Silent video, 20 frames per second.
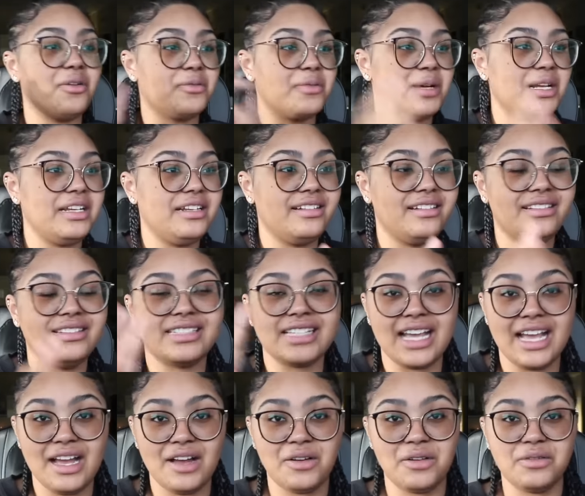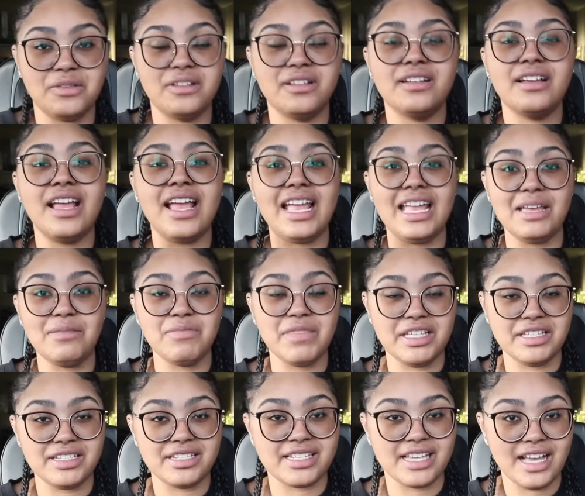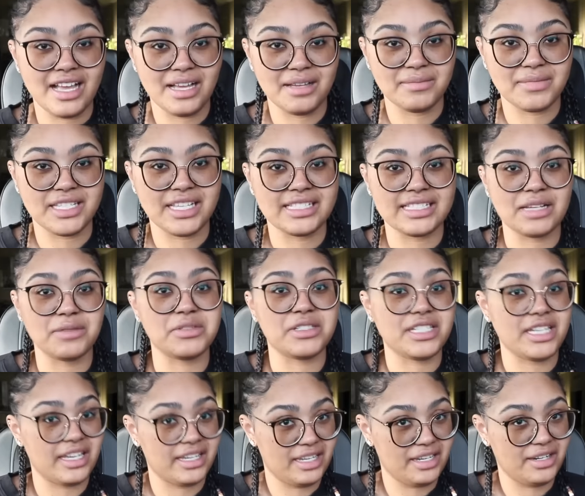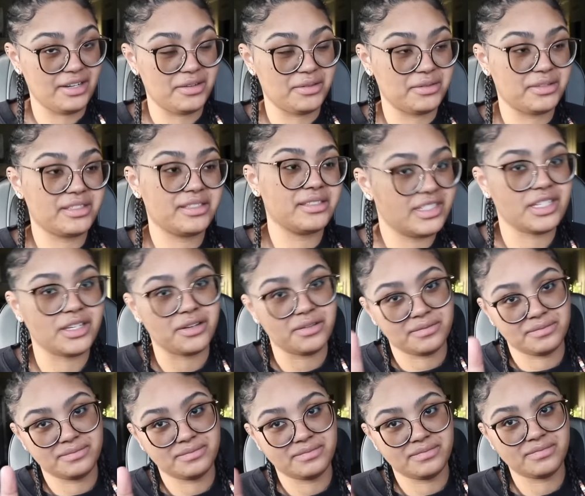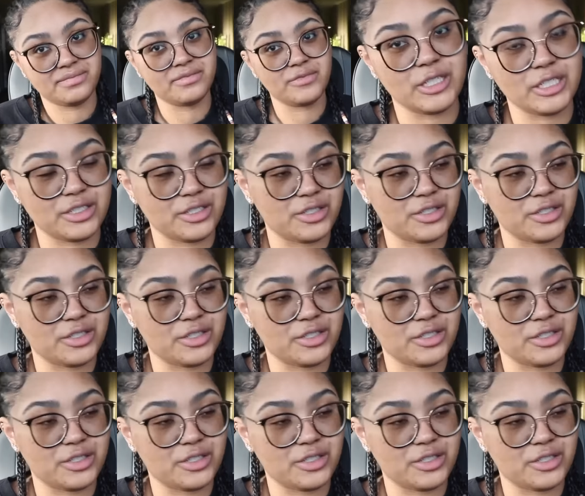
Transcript: written down 8 million times as I was taking notes. So rest